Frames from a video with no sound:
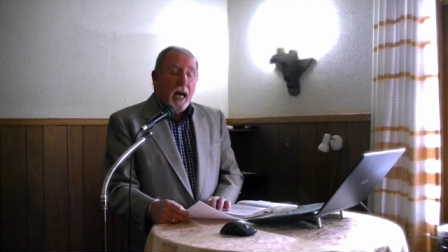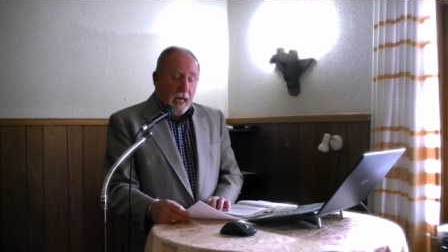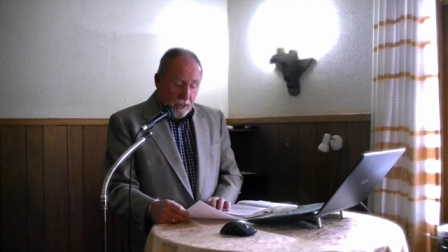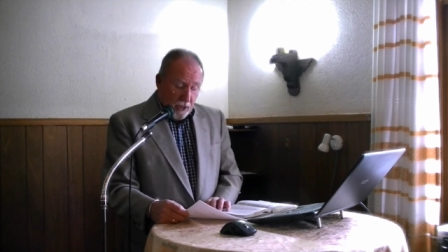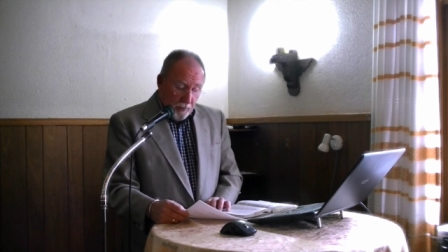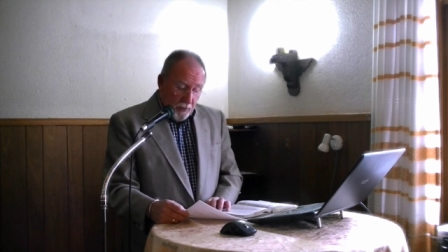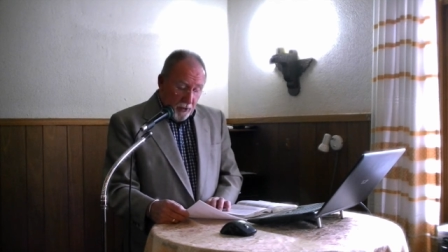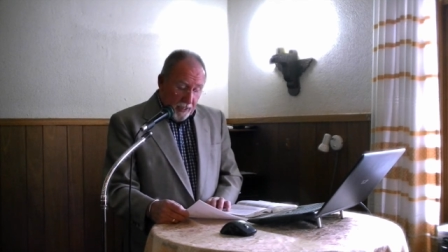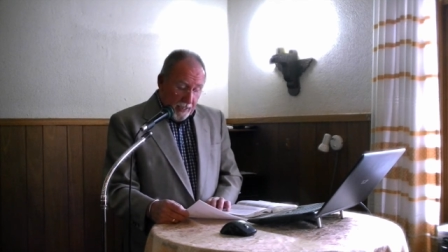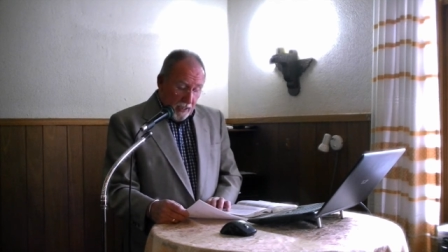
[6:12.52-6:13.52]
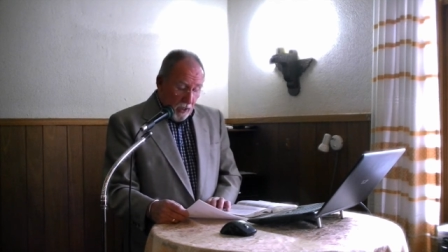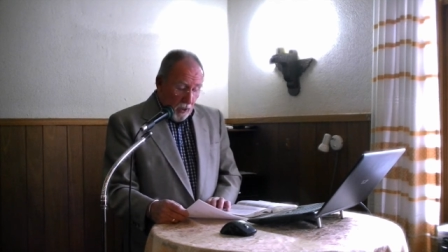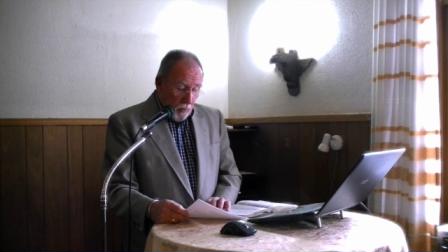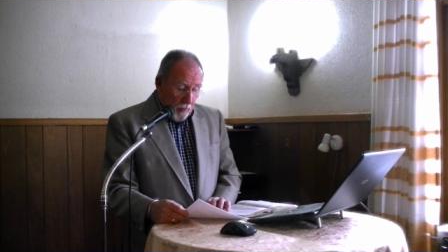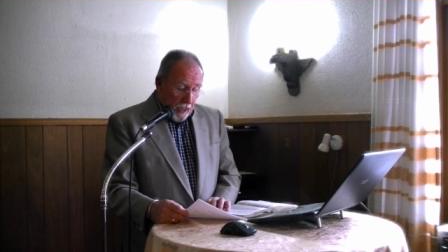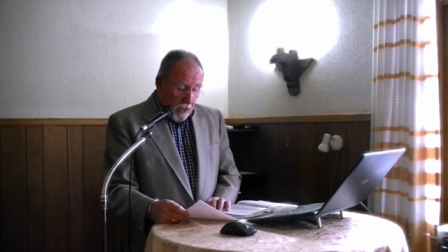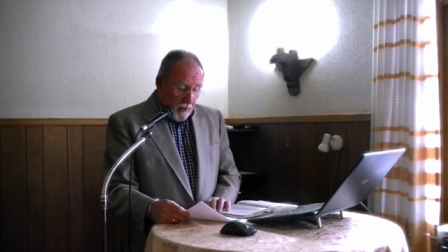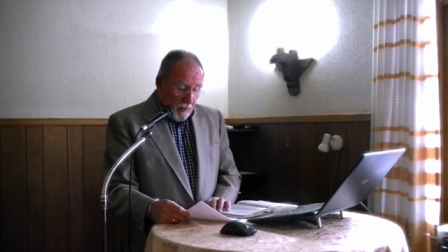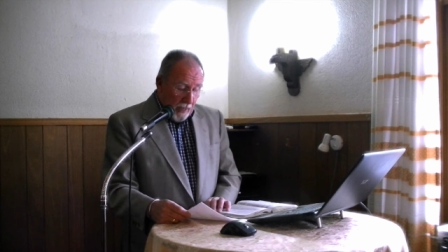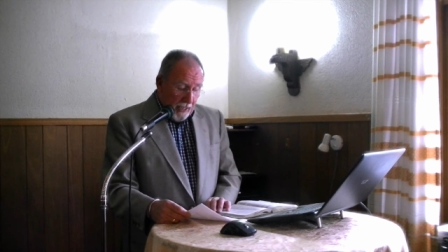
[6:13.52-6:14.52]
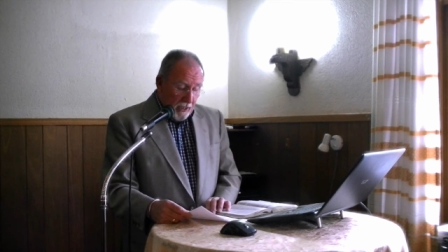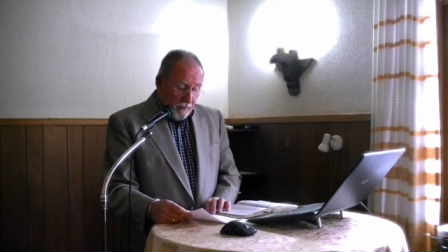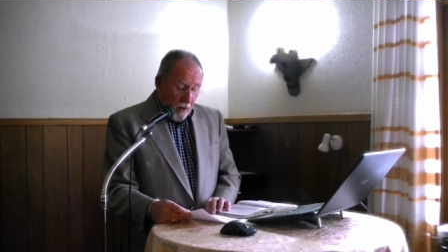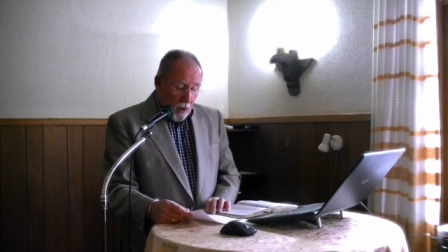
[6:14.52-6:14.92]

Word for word: and communing, we are reminded